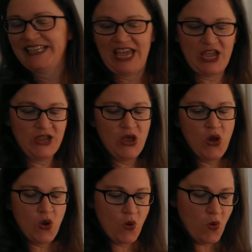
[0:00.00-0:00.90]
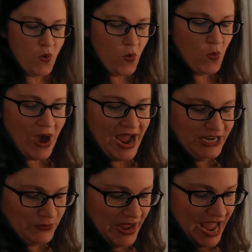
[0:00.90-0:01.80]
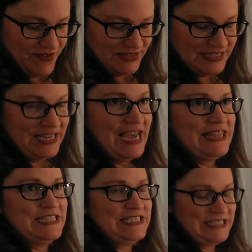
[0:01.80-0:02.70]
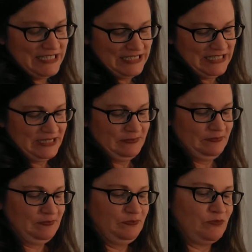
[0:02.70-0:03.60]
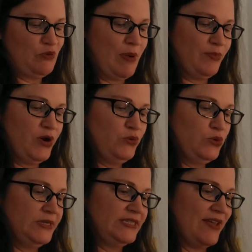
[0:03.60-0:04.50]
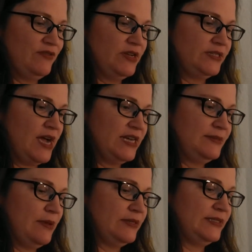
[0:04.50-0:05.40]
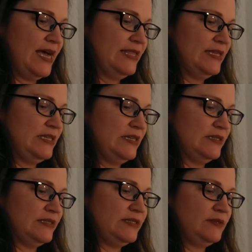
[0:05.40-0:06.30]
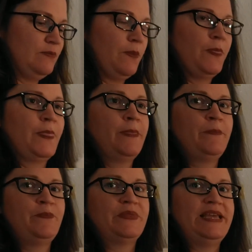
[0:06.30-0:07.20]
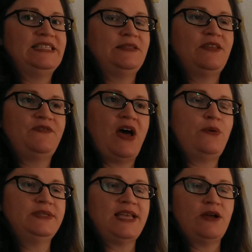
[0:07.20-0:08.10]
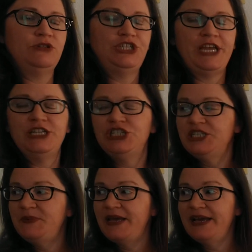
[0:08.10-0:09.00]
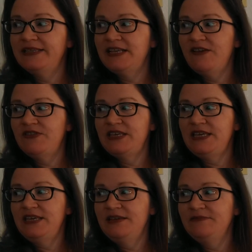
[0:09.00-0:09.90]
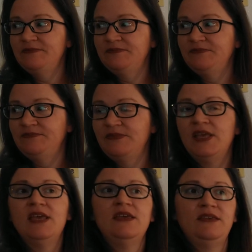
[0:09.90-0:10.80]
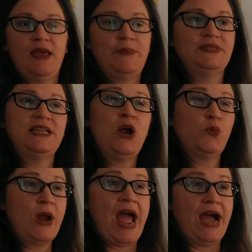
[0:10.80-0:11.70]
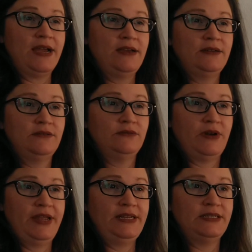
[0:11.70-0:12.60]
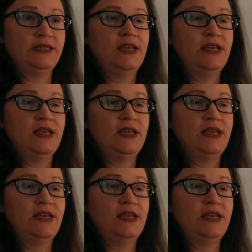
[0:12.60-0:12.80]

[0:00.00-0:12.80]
Okay? Why do I have a silent E? Remember on Rule 7 it talks about silent E's. Is it the vowel sound changes because of the E? Yep, it's not rack, right?